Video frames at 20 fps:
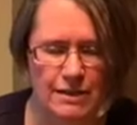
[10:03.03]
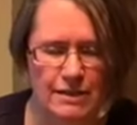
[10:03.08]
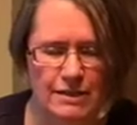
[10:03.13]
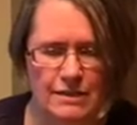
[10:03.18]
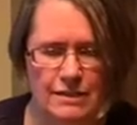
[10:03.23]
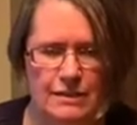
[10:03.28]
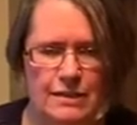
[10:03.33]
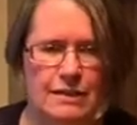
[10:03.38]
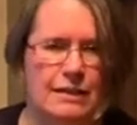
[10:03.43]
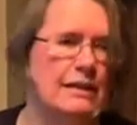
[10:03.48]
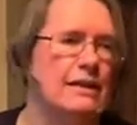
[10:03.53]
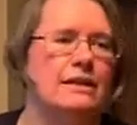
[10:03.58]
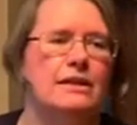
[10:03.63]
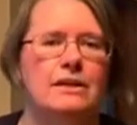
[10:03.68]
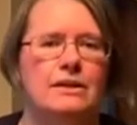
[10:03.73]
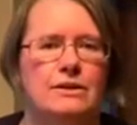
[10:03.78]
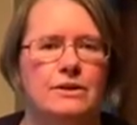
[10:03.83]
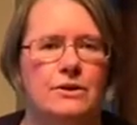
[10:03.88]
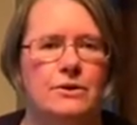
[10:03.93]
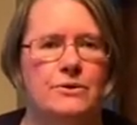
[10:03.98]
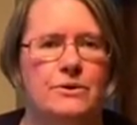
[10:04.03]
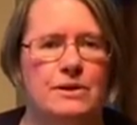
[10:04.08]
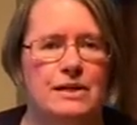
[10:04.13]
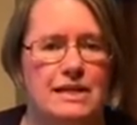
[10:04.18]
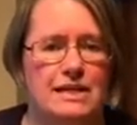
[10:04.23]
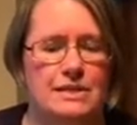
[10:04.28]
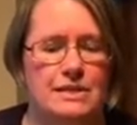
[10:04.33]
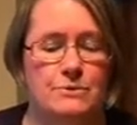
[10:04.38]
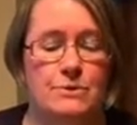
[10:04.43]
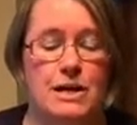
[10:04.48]
and you don't
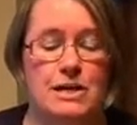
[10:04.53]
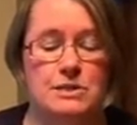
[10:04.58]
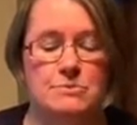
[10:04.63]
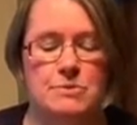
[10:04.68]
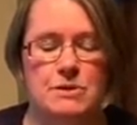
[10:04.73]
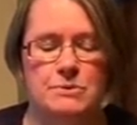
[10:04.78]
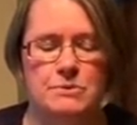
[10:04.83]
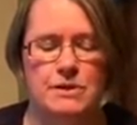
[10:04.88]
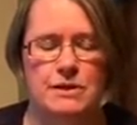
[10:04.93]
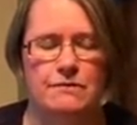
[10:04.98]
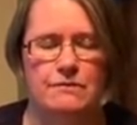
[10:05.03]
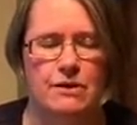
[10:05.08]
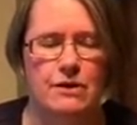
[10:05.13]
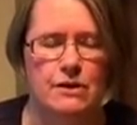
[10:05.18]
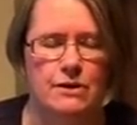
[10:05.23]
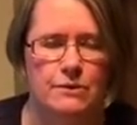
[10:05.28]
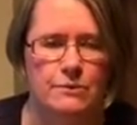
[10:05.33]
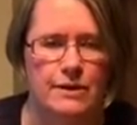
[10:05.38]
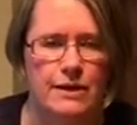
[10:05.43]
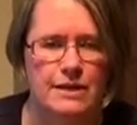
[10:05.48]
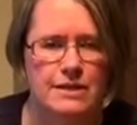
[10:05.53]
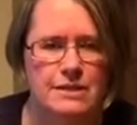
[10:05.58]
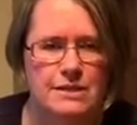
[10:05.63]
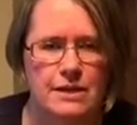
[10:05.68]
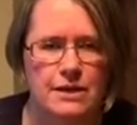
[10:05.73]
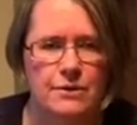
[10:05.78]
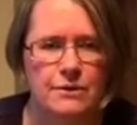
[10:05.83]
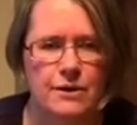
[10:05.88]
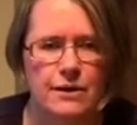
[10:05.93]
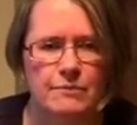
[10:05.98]
need to watch me weave all the way.
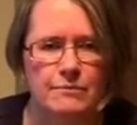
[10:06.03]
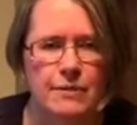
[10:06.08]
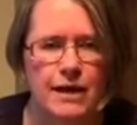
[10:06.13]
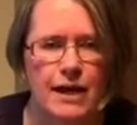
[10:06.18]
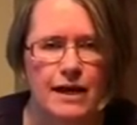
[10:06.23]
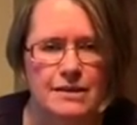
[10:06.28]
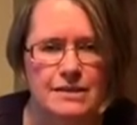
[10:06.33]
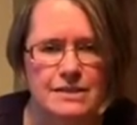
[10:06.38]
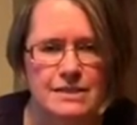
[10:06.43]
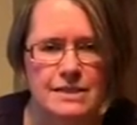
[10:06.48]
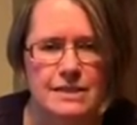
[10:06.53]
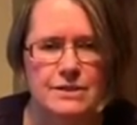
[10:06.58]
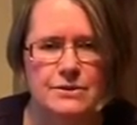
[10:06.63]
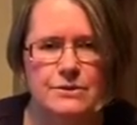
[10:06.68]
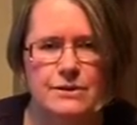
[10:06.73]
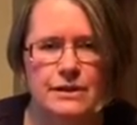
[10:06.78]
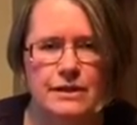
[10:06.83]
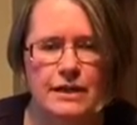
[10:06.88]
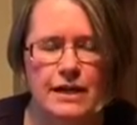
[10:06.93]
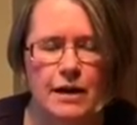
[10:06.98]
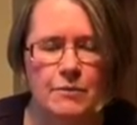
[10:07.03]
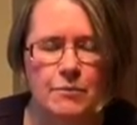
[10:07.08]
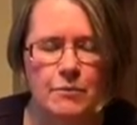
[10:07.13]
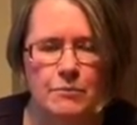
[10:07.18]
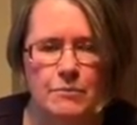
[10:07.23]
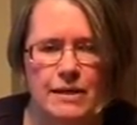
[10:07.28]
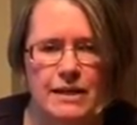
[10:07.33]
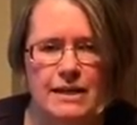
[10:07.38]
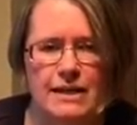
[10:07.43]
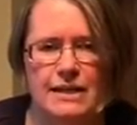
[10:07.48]
So I'll see you in a couple
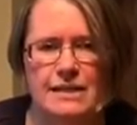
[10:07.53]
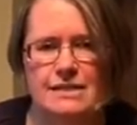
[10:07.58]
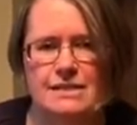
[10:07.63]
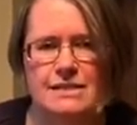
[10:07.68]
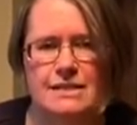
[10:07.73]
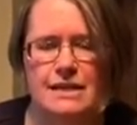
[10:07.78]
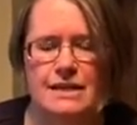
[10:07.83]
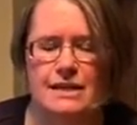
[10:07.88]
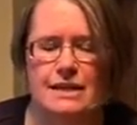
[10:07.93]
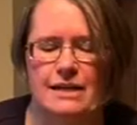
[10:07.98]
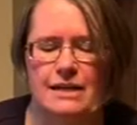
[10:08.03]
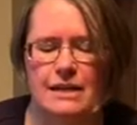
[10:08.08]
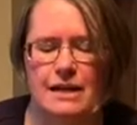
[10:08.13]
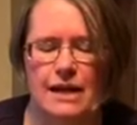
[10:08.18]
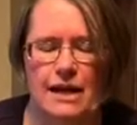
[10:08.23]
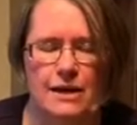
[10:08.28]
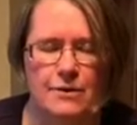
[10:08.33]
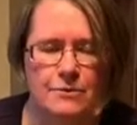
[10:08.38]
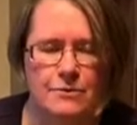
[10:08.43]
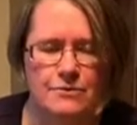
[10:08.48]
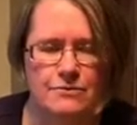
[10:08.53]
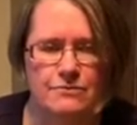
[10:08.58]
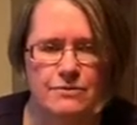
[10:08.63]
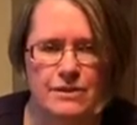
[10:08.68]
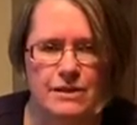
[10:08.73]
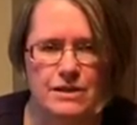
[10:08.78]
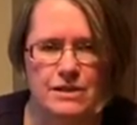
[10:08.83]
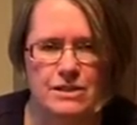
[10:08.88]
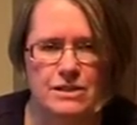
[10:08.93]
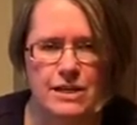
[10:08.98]
minutes, and I will
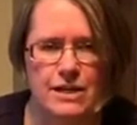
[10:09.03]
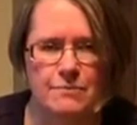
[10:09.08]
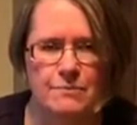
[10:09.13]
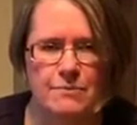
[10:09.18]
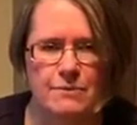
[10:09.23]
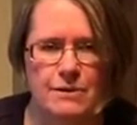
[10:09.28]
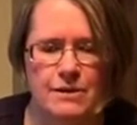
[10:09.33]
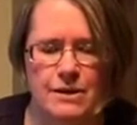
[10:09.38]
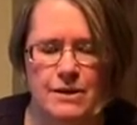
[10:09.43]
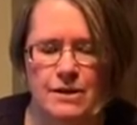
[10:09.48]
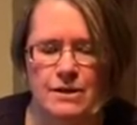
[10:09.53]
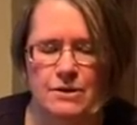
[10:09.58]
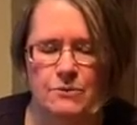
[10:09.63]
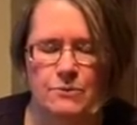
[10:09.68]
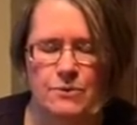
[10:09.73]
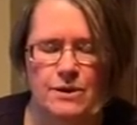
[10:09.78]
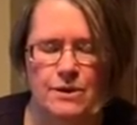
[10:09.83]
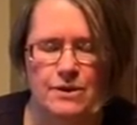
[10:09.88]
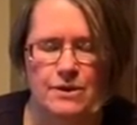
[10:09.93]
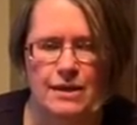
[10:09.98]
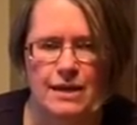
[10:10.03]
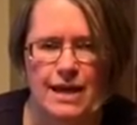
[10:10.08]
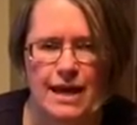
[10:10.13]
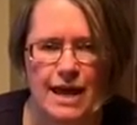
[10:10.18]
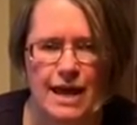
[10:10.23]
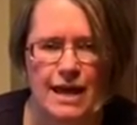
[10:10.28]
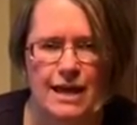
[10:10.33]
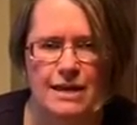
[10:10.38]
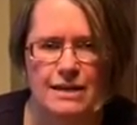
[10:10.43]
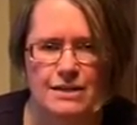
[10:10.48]
finish up with the
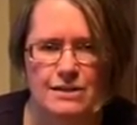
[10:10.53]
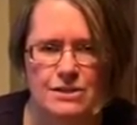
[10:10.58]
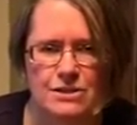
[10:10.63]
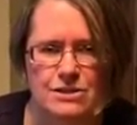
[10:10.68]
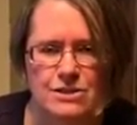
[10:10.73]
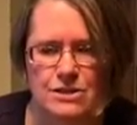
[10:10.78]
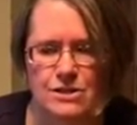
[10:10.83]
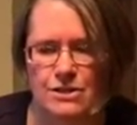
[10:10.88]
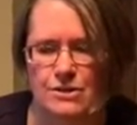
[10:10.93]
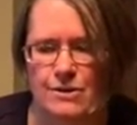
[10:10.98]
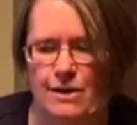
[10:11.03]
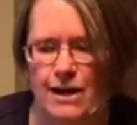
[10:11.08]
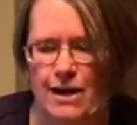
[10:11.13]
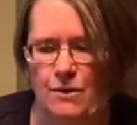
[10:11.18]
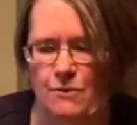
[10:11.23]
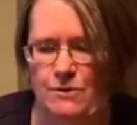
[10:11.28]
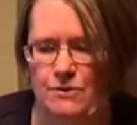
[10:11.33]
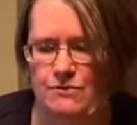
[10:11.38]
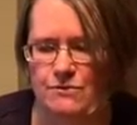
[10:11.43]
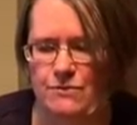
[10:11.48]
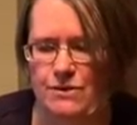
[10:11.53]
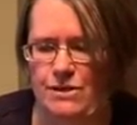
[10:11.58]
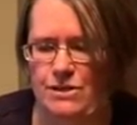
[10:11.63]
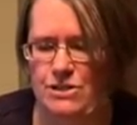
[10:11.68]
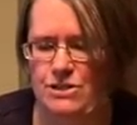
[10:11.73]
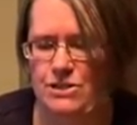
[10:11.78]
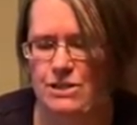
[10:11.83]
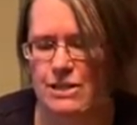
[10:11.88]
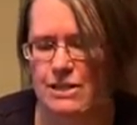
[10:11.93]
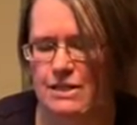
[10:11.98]
end and show you how we
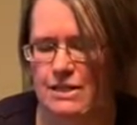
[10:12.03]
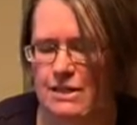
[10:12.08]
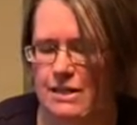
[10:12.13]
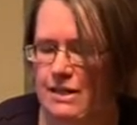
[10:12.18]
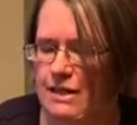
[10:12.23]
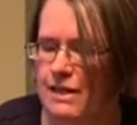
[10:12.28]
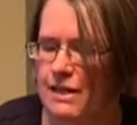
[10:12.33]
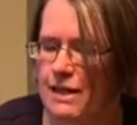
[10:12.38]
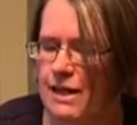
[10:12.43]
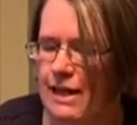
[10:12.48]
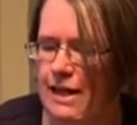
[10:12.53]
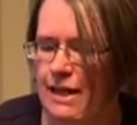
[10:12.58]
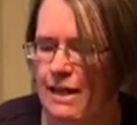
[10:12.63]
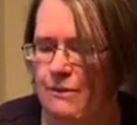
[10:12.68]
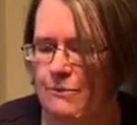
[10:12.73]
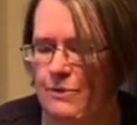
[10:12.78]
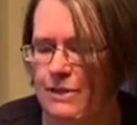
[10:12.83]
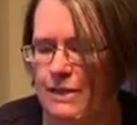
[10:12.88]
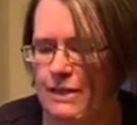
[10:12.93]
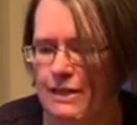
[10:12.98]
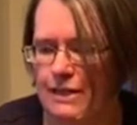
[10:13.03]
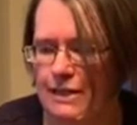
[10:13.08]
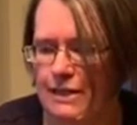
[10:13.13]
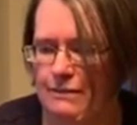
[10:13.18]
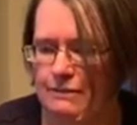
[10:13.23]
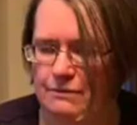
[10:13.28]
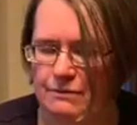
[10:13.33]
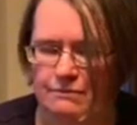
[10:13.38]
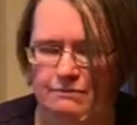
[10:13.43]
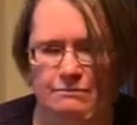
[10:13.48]
finish it and we
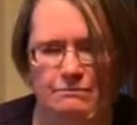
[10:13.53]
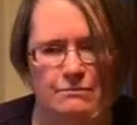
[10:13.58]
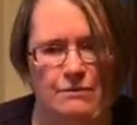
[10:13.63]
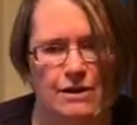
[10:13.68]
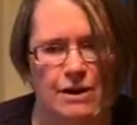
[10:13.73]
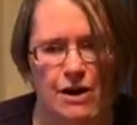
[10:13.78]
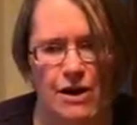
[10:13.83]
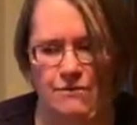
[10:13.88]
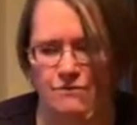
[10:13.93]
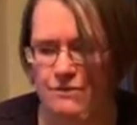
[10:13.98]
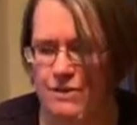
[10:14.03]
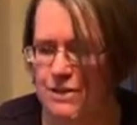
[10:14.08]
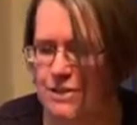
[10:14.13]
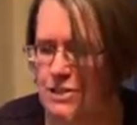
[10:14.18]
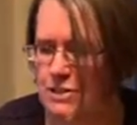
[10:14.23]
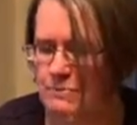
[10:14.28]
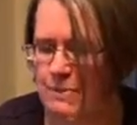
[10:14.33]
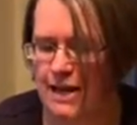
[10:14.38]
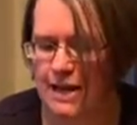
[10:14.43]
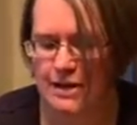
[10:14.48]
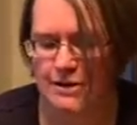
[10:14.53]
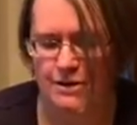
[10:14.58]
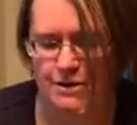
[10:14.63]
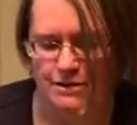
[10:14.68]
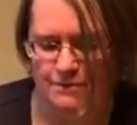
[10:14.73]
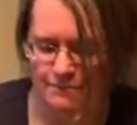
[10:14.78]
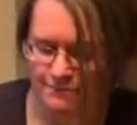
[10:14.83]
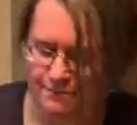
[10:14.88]
get our finished banner.